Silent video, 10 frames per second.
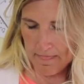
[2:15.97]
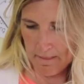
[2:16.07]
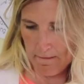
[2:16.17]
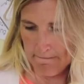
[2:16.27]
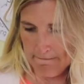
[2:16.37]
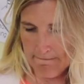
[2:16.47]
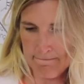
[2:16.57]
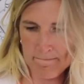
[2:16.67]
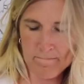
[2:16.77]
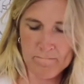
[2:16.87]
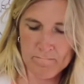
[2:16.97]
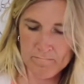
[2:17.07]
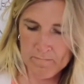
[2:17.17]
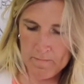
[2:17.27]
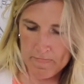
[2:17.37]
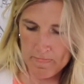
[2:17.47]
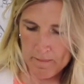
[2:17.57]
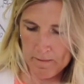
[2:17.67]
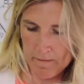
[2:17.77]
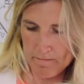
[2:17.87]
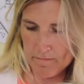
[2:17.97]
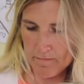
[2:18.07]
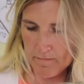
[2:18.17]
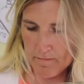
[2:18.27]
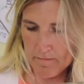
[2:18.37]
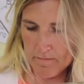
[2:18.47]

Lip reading: One more. Come here.